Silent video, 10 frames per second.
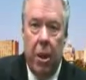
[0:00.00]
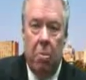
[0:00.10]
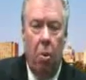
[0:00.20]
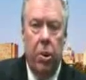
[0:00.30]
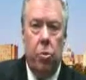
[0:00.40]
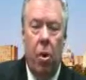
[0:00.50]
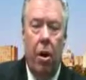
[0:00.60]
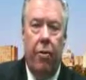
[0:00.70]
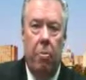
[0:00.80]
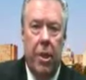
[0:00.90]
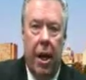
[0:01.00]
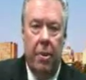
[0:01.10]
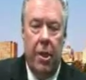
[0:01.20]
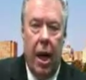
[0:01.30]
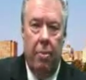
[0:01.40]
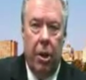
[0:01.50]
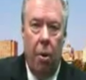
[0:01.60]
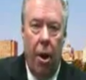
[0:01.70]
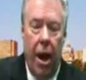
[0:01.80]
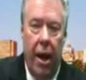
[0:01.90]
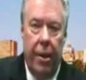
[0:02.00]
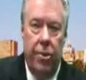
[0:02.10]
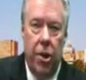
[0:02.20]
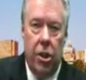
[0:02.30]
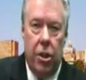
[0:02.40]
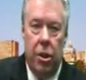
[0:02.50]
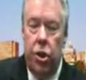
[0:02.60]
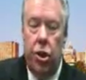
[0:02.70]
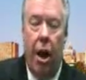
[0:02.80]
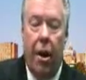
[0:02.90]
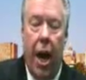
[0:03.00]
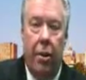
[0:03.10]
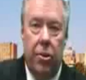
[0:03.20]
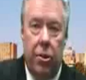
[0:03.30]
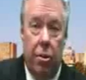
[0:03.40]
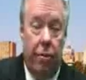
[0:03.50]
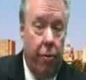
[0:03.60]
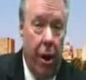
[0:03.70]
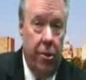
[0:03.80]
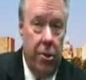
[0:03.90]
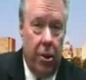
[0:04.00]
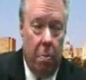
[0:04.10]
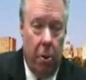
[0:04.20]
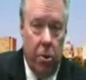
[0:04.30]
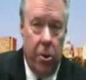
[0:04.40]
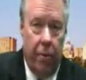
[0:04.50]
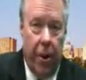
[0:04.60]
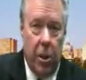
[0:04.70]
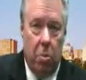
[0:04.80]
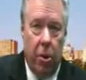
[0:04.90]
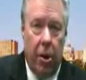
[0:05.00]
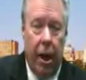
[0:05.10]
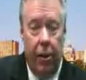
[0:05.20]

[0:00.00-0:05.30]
but what's wrong from time to time to go ahead and just shout out to your friends on your personal Facebook account?